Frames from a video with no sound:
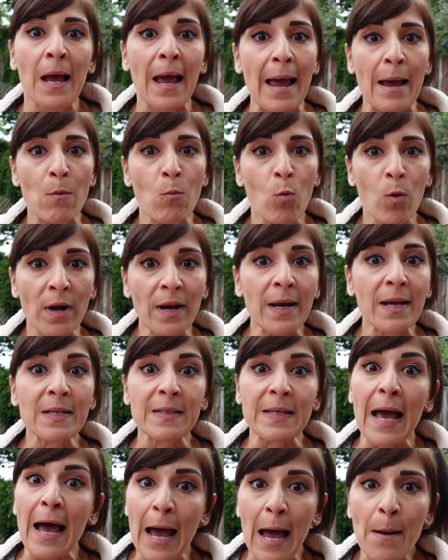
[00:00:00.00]
And what
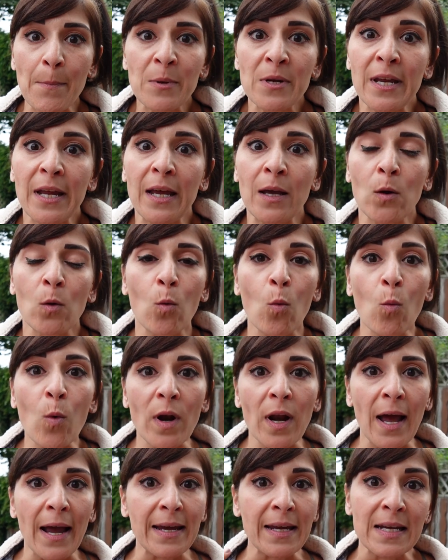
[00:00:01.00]
is happening,
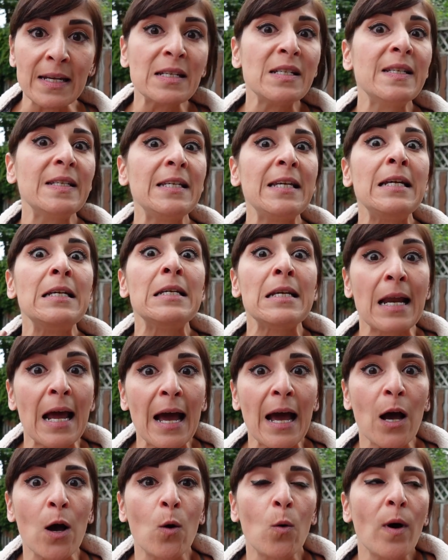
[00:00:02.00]
what I can see
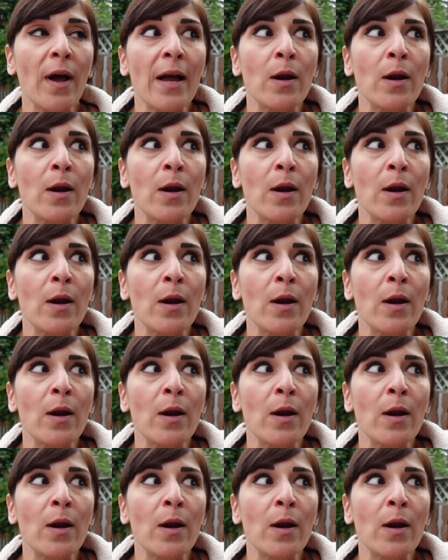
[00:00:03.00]
now